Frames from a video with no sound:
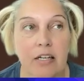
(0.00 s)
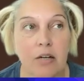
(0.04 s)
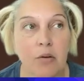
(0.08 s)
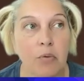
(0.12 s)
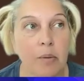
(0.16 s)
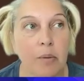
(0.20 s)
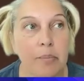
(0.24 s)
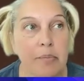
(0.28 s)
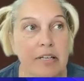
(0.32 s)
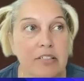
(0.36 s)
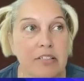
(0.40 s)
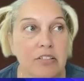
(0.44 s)

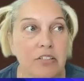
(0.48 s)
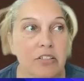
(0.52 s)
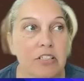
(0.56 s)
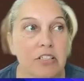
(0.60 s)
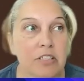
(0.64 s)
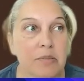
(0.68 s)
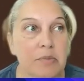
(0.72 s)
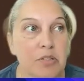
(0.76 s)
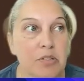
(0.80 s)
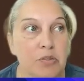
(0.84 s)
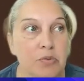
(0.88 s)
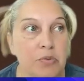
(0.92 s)
What makes
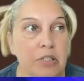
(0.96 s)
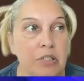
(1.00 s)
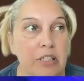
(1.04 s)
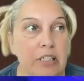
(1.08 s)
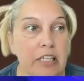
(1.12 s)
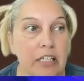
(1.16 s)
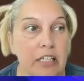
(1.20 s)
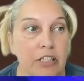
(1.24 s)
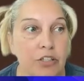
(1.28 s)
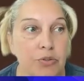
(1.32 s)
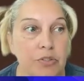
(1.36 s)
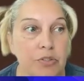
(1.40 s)
Artemis
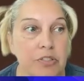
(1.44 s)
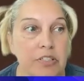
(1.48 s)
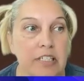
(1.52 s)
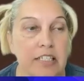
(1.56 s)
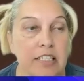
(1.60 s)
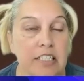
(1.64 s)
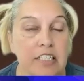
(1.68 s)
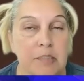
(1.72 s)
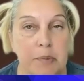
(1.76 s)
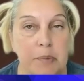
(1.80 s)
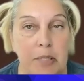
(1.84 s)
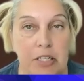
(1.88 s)
really
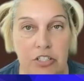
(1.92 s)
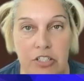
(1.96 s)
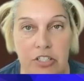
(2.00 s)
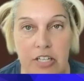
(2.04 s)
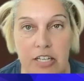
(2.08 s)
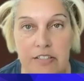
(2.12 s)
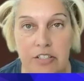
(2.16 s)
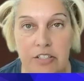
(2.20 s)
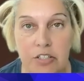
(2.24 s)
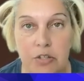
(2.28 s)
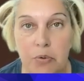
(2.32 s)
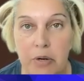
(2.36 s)
interesting, especially
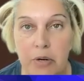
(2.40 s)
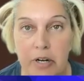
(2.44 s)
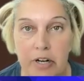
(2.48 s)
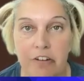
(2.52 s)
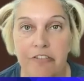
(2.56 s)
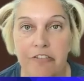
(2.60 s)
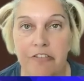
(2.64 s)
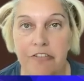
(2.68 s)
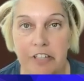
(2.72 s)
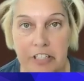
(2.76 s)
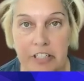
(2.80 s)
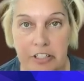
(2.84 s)
as a queer
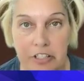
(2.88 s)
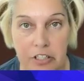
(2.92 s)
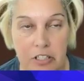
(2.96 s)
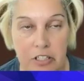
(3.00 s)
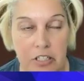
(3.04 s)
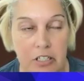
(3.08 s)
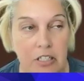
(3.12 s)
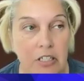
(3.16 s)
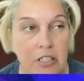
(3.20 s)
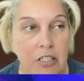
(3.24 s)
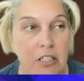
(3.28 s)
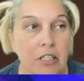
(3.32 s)

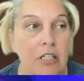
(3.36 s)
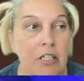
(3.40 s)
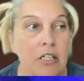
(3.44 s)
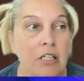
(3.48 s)
figure?